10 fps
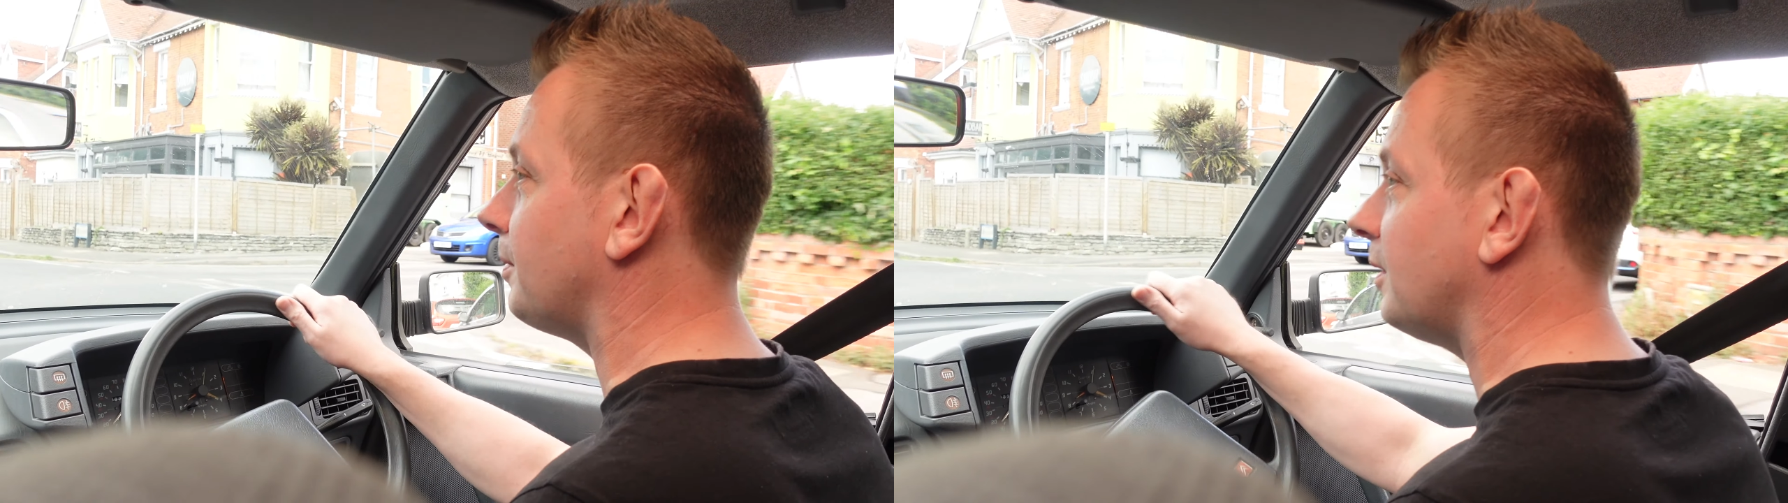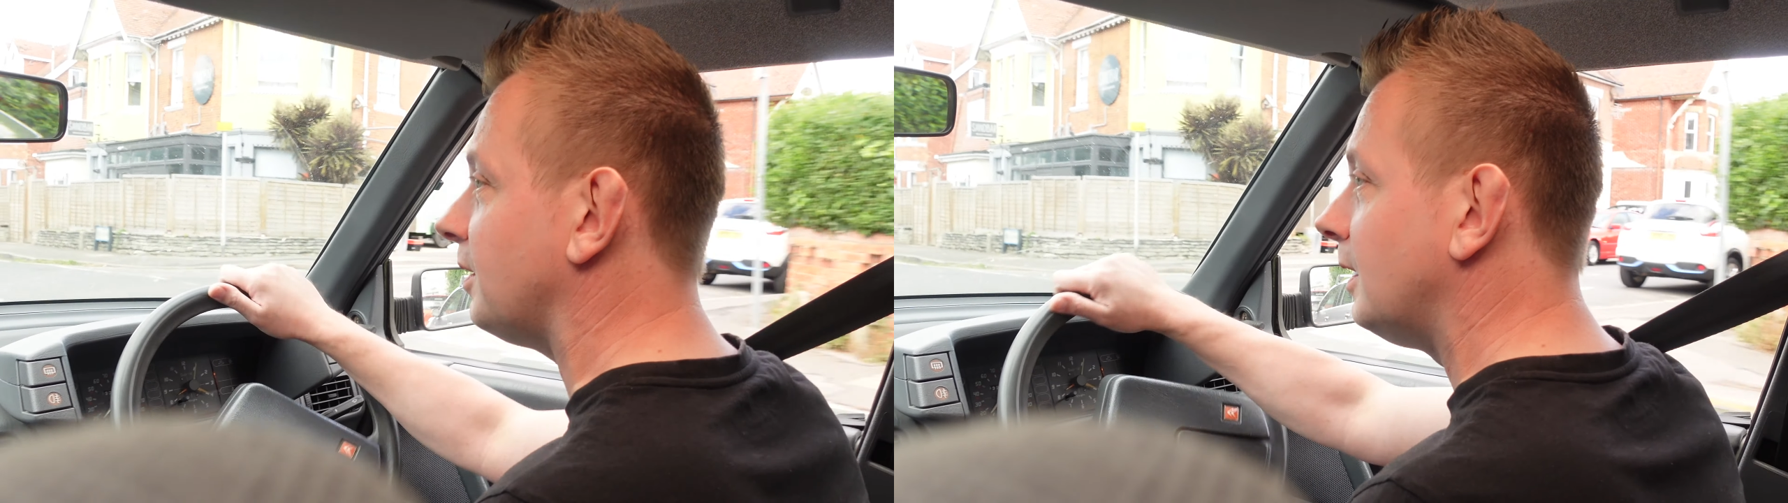
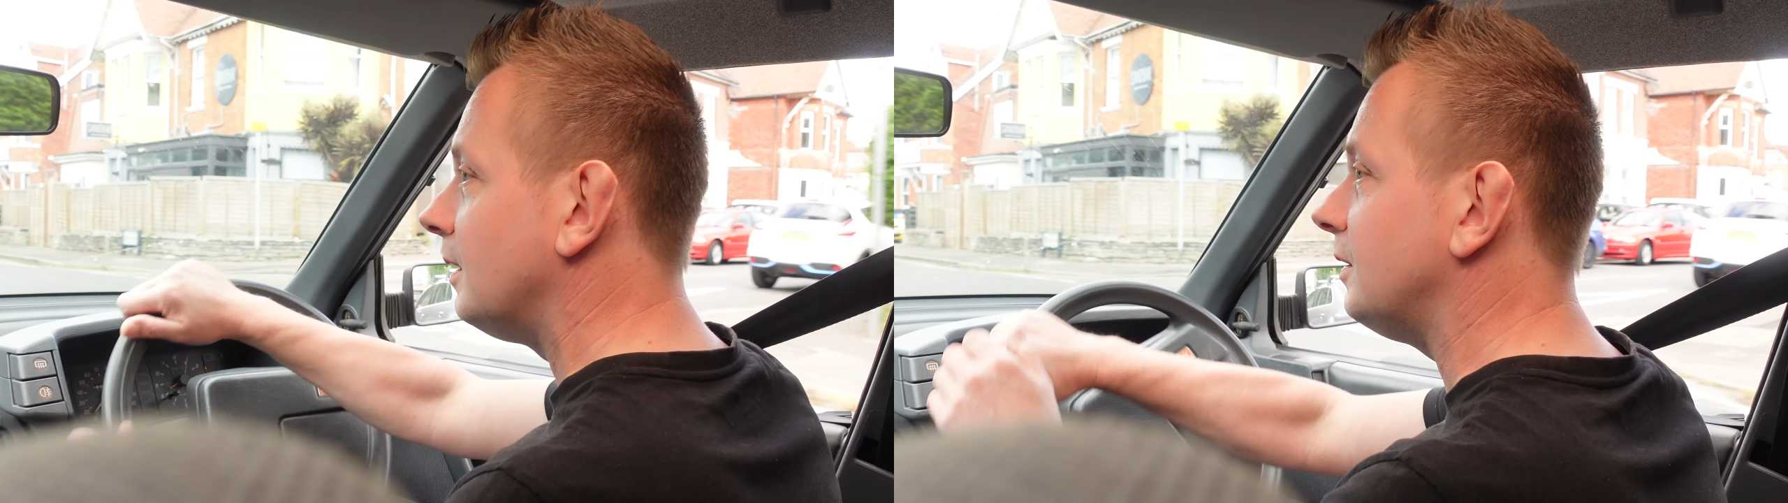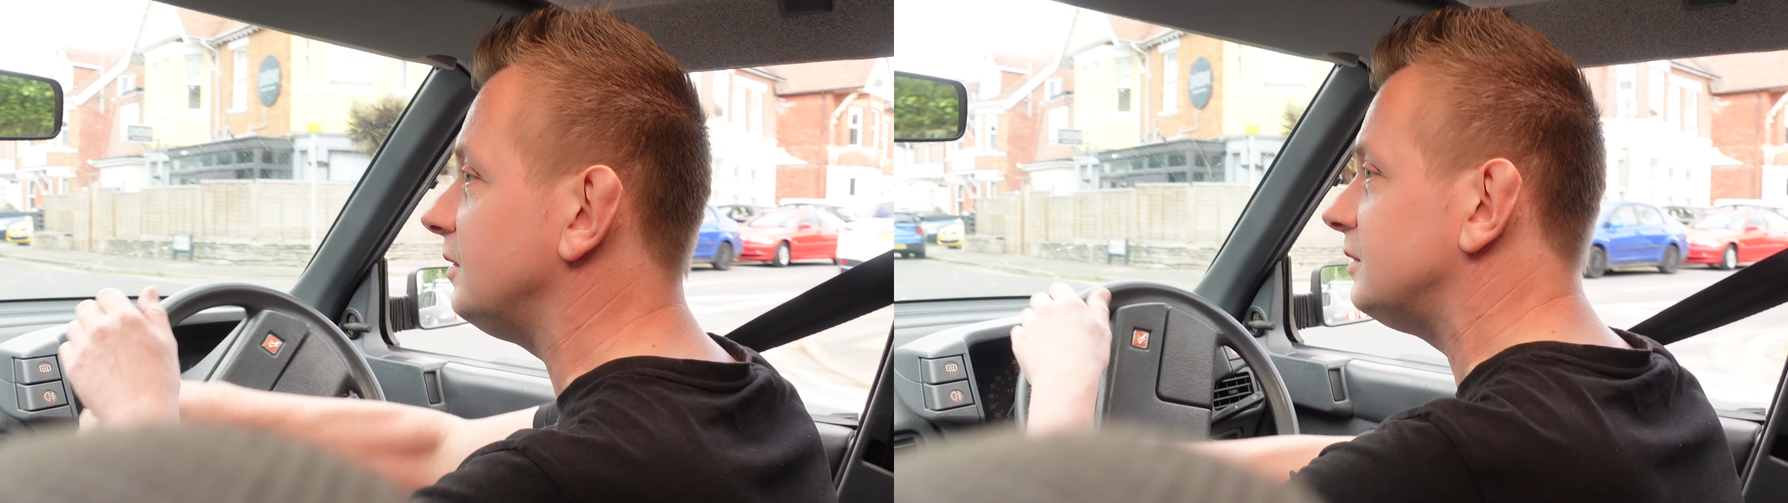But
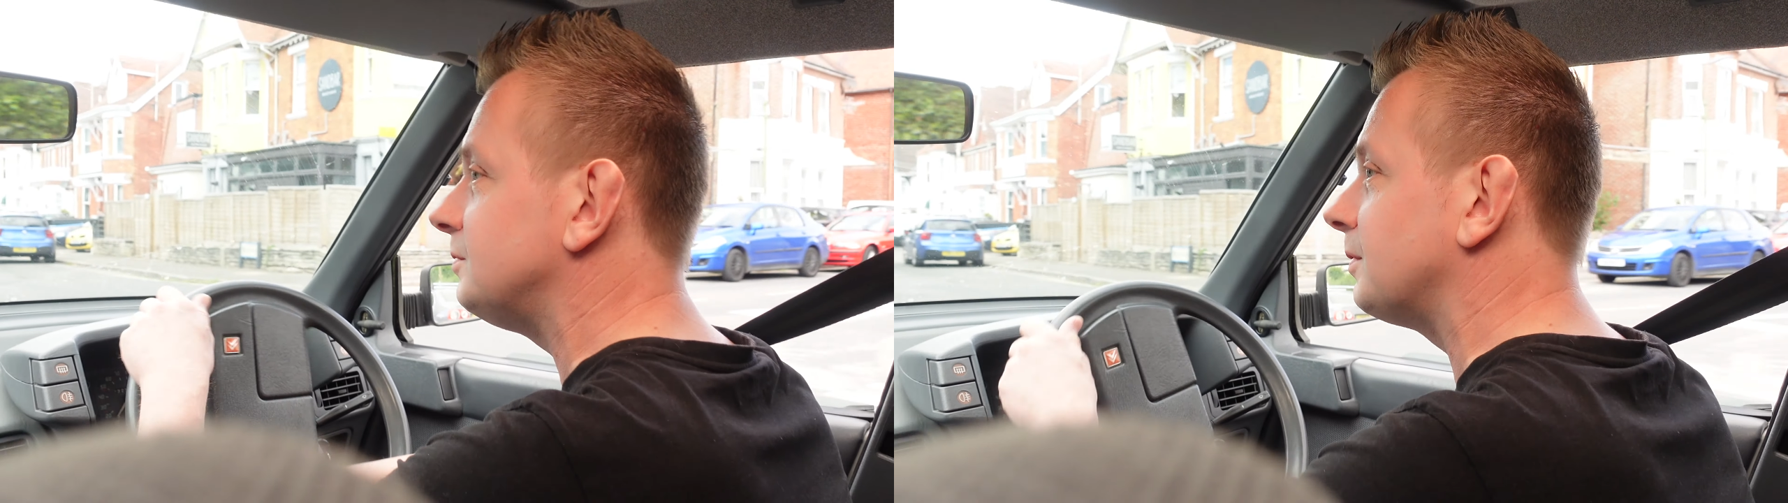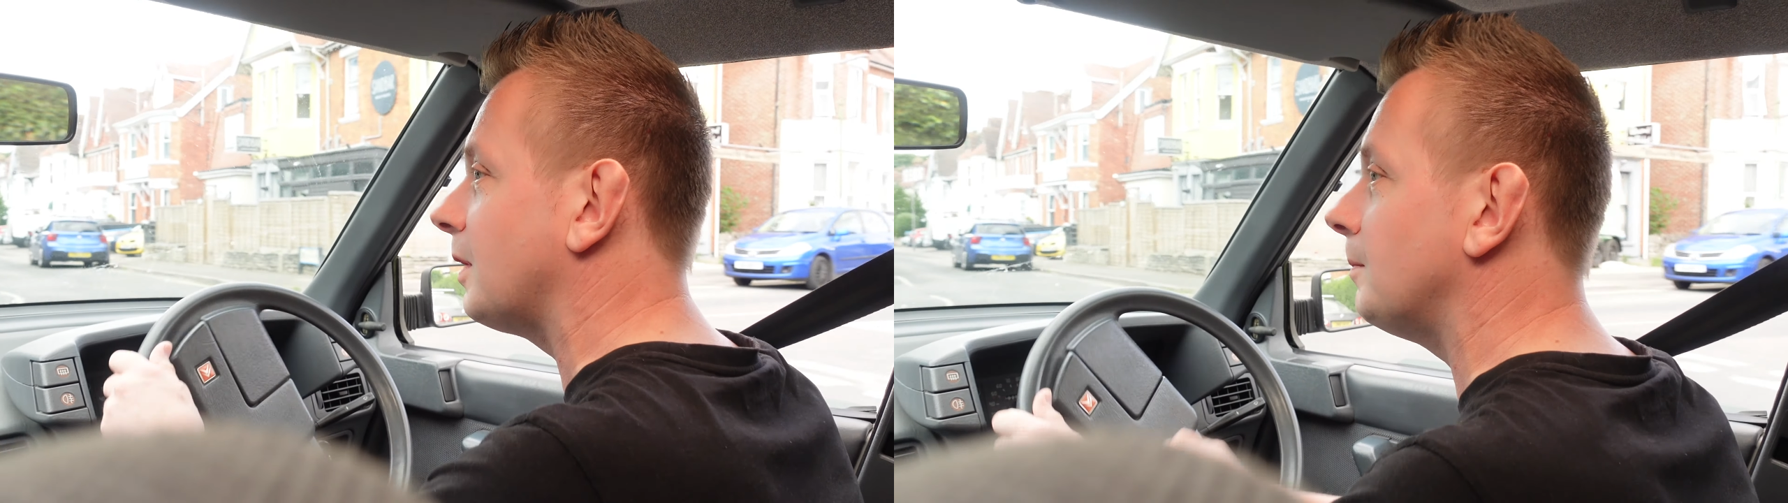this has
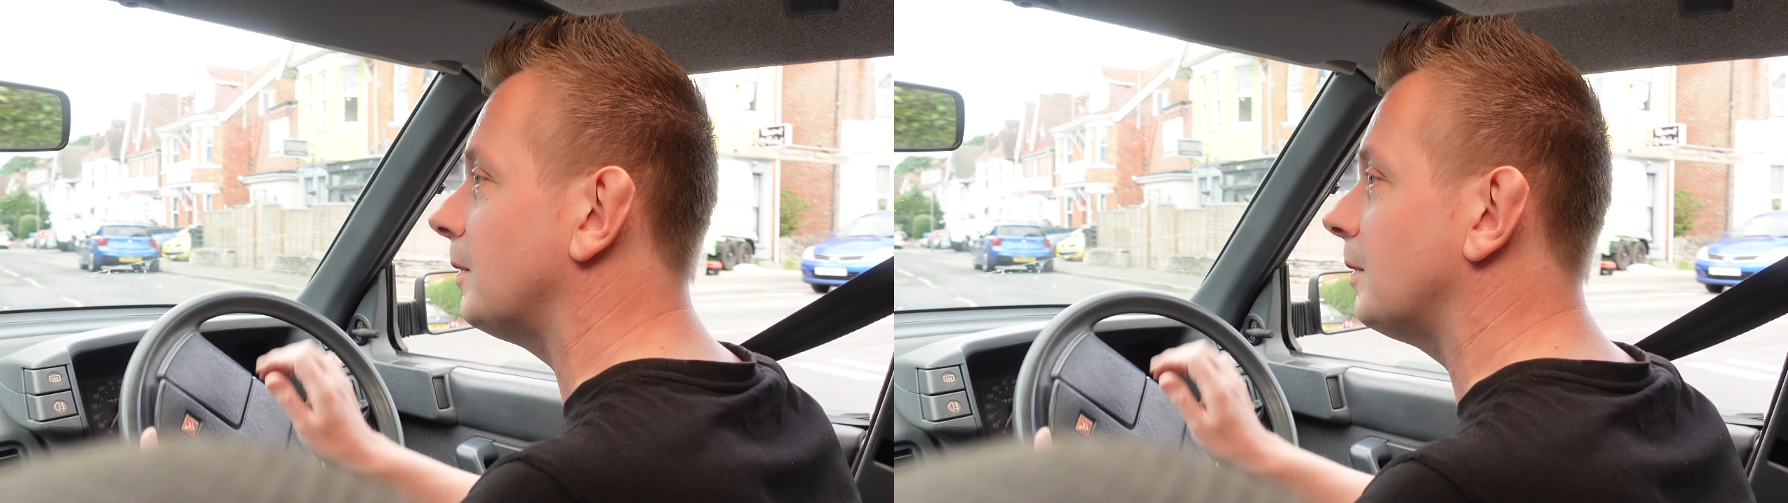become,